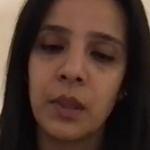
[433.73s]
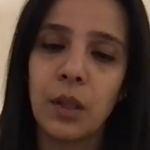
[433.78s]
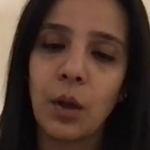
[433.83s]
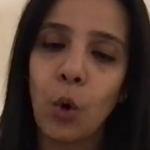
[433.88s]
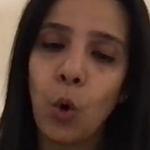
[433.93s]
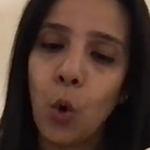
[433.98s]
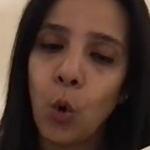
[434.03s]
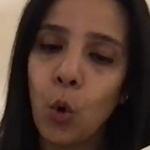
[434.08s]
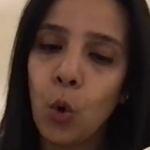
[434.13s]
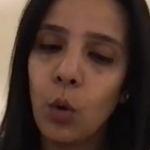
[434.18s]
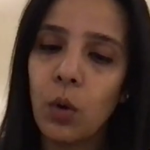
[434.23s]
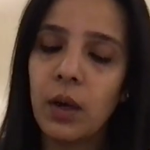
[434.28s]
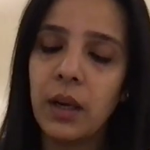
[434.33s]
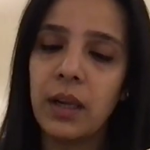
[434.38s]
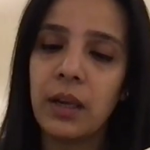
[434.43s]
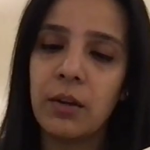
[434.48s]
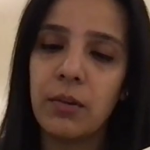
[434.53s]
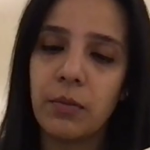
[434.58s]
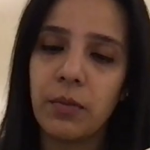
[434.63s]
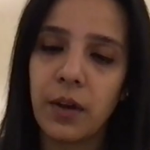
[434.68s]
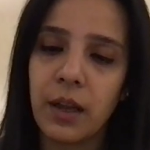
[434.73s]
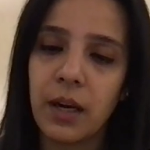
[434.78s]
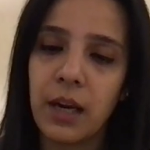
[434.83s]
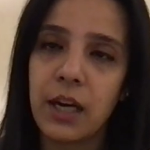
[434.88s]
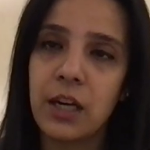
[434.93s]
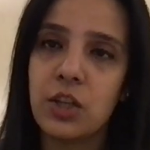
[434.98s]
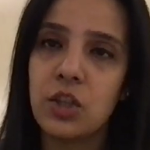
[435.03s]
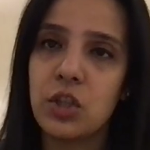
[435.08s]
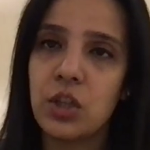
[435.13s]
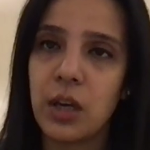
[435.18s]
The whole
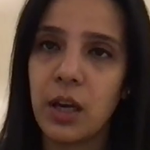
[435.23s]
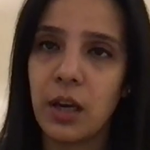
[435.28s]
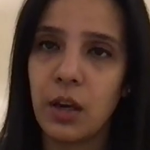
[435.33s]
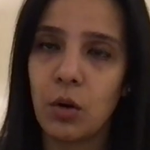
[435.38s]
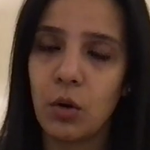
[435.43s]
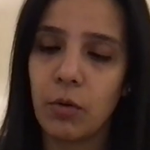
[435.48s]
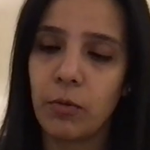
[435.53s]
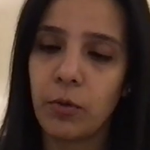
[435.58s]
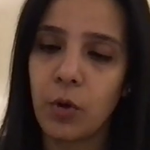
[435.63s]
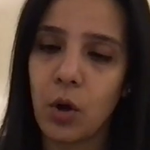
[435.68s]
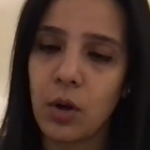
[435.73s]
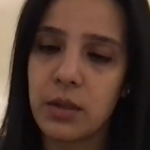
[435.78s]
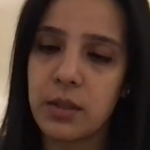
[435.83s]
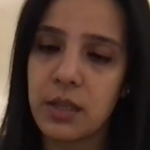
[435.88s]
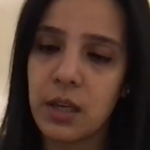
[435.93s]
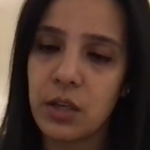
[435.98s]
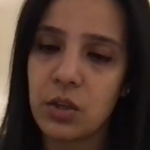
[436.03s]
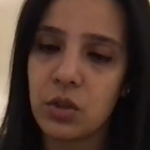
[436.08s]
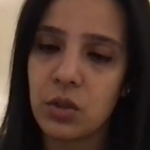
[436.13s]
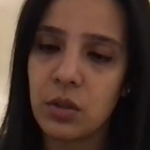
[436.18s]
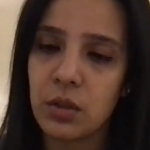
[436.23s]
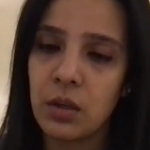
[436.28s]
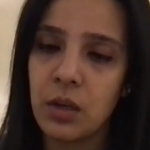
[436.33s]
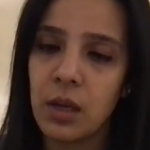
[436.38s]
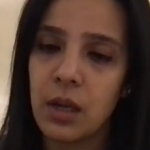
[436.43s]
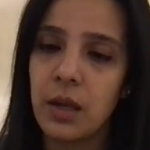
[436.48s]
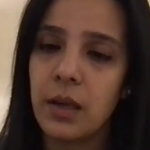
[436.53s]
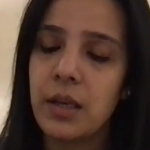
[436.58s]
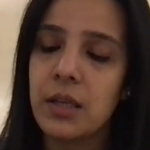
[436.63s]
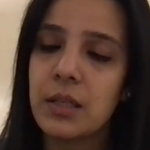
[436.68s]
infinite chain of
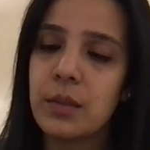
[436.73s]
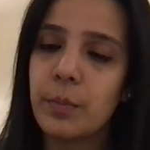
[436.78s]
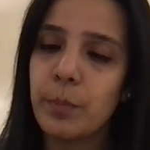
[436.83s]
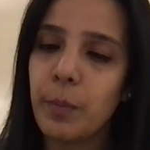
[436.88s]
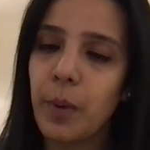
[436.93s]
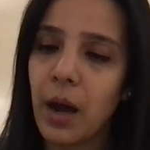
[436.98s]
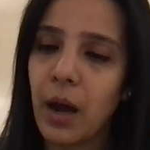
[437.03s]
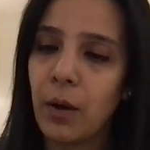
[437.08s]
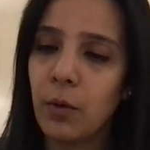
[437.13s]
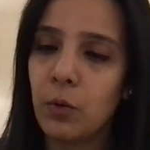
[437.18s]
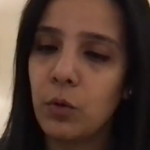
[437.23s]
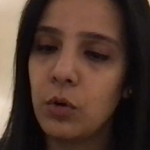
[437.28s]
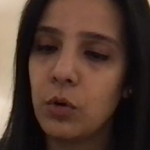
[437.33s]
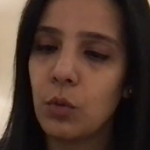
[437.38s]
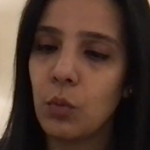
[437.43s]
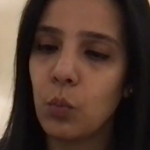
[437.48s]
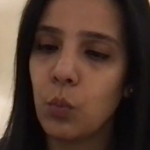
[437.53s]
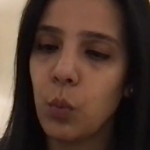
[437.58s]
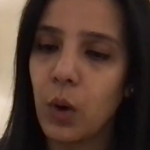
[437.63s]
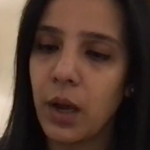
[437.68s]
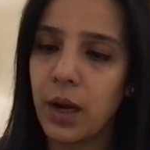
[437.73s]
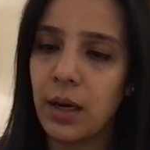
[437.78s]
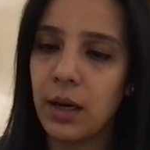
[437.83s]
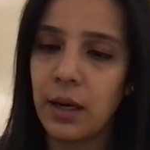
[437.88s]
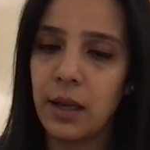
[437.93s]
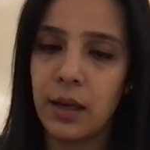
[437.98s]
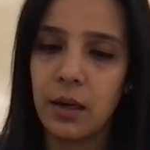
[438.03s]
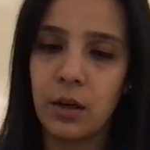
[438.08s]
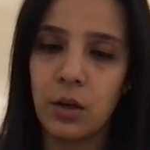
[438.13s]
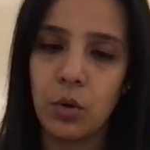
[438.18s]
causation is bound one
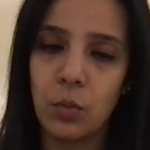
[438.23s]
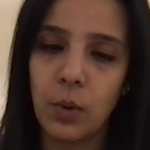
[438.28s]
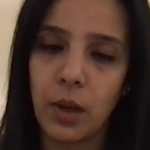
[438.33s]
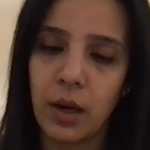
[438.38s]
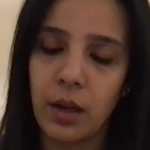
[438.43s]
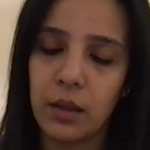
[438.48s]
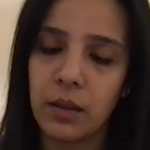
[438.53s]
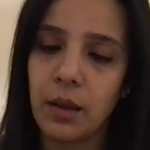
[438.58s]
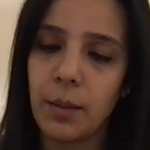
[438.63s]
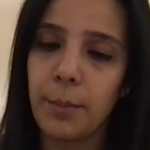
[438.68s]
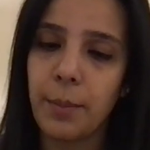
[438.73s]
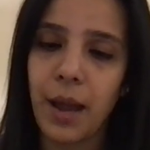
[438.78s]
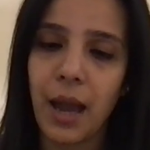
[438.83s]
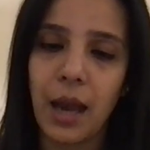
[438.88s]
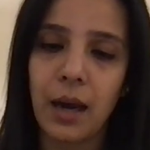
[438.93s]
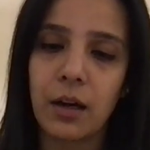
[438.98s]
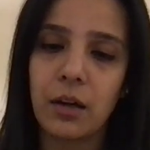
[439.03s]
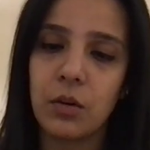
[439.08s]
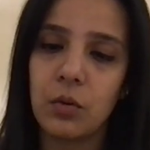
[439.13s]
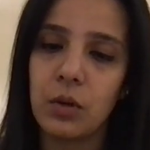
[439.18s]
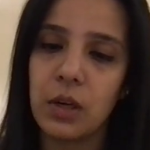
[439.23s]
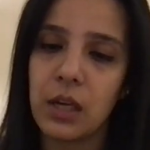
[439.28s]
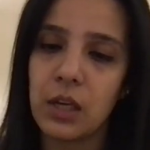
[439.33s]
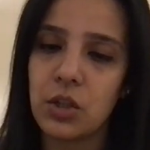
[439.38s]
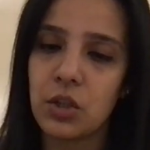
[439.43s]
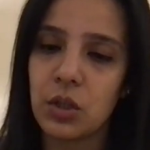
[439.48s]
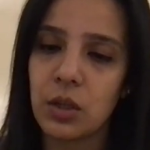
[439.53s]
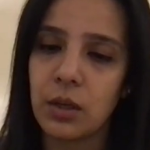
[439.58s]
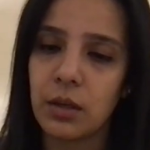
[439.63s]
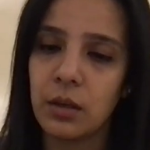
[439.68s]
link to another back to
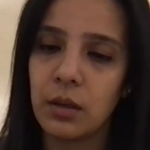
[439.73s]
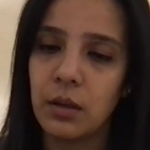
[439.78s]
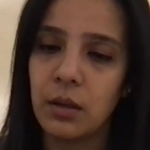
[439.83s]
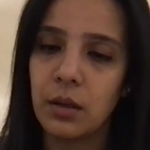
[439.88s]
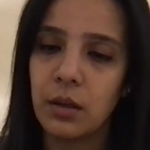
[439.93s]
nature.